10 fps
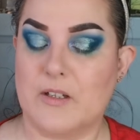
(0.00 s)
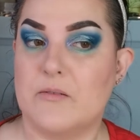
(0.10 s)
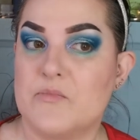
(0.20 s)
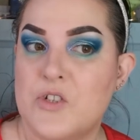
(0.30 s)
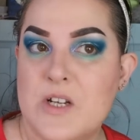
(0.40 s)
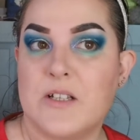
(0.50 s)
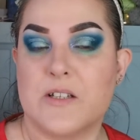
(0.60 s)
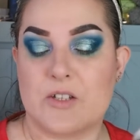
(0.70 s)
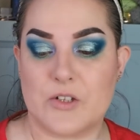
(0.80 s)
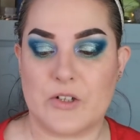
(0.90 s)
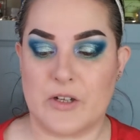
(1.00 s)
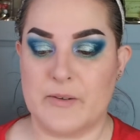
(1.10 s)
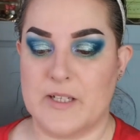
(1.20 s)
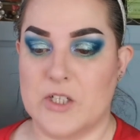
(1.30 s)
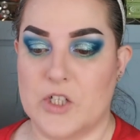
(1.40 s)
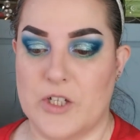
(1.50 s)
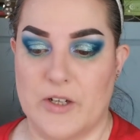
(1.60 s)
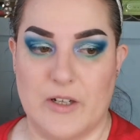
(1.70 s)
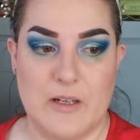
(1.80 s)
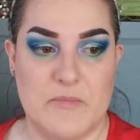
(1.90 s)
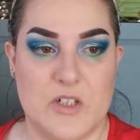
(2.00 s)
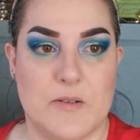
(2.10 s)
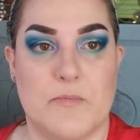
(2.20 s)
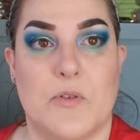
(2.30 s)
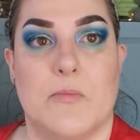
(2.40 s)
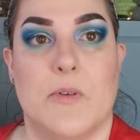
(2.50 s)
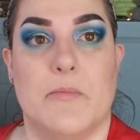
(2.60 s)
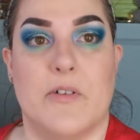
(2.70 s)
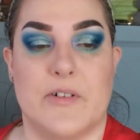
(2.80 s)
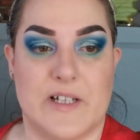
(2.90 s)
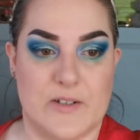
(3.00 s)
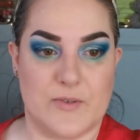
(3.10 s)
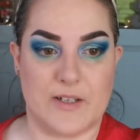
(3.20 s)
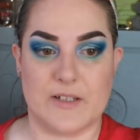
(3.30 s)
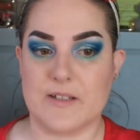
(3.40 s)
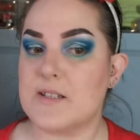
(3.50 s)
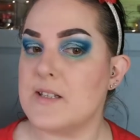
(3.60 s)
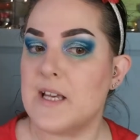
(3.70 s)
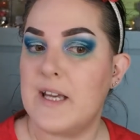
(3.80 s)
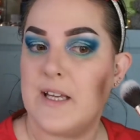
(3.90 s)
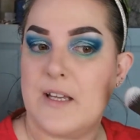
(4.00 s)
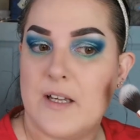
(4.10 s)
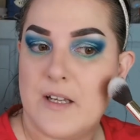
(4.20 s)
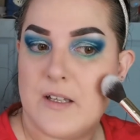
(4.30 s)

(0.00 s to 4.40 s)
I'm just going to, let me just pull my mirror down so I can see.